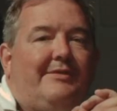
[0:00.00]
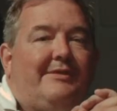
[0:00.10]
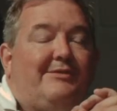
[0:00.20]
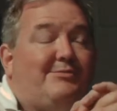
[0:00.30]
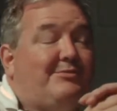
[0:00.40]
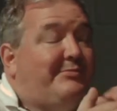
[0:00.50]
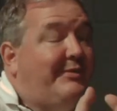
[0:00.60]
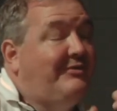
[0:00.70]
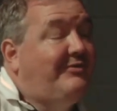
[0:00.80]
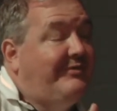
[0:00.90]
there's a
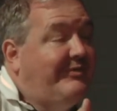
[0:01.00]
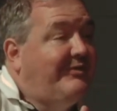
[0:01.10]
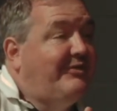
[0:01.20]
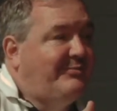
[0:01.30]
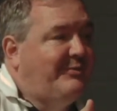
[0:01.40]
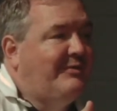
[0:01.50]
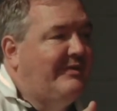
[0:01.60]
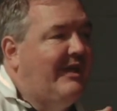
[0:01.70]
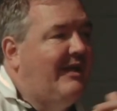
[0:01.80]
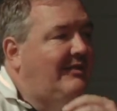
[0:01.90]
responsiveness to the Spirit
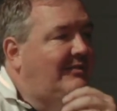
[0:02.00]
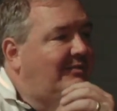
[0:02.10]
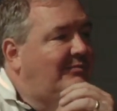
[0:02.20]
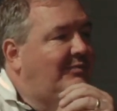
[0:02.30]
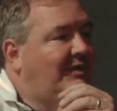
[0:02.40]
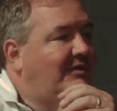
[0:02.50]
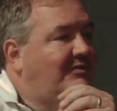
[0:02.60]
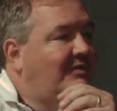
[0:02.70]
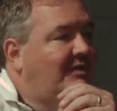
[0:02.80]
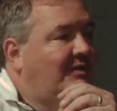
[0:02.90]
there, because
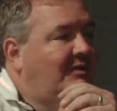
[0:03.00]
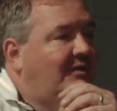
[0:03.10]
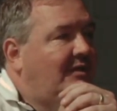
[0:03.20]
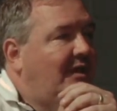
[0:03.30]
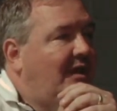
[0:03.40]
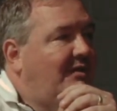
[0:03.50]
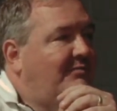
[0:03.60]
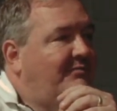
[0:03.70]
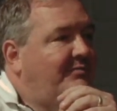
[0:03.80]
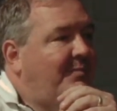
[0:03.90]

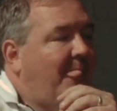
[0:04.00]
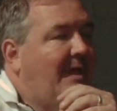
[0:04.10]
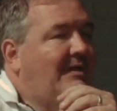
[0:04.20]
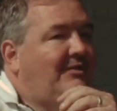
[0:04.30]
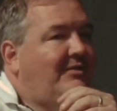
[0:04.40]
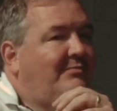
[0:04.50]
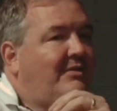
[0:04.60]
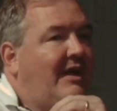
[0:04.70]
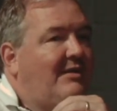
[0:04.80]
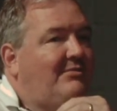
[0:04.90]
I think
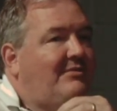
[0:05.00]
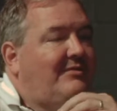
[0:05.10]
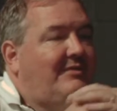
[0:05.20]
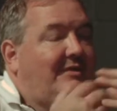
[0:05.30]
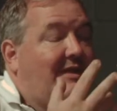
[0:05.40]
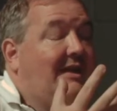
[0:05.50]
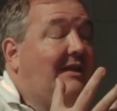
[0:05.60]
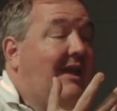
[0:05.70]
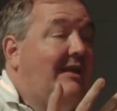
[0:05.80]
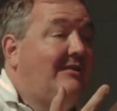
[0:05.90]
sometimes, and
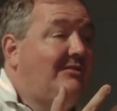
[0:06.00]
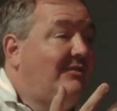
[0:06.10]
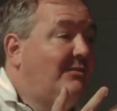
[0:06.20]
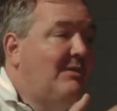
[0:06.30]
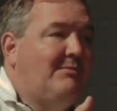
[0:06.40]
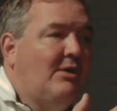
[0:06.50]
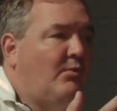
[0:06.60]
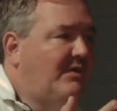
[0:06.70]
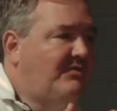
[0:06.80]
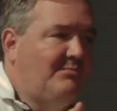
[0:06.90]
again, this is like maybe our
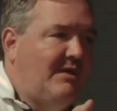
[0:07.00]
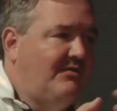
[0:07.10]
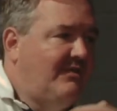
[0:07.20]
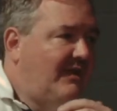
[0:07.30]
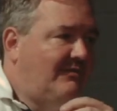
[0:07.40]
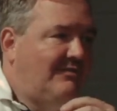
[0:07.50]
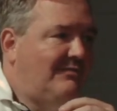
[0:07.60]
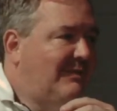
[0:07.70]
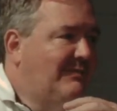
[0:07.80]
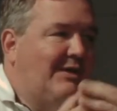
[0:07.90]
Western mindset,
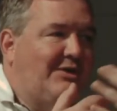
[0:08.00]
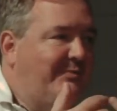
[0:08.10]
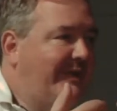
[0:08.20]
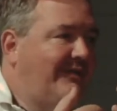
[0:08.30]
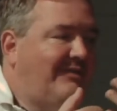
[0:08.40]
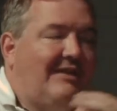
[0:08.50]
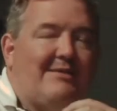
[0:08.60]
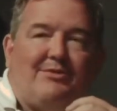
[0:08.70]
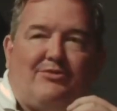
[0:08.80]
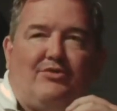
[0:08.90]
maybe our humanity, I'm
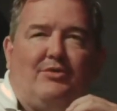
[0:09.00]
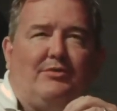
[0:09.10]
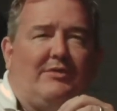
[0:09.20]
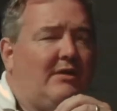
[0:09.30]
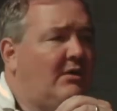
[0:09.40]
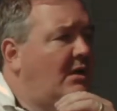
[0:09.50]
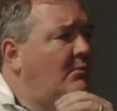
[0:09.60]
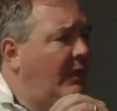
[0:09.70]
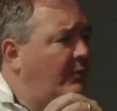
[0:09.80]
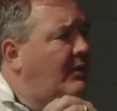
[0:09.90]
not sure. It's like,
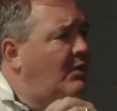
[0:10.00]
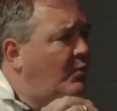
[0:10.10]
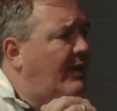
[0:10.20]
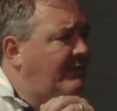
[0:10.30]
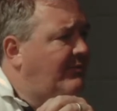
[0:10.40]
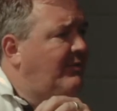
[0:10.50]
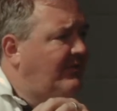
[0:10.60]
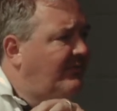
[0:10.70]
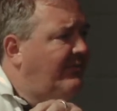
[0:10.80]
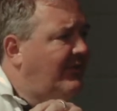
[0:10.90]
well, I want to know why I'm doing
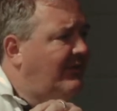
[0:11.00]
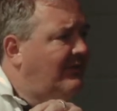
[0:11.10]
something.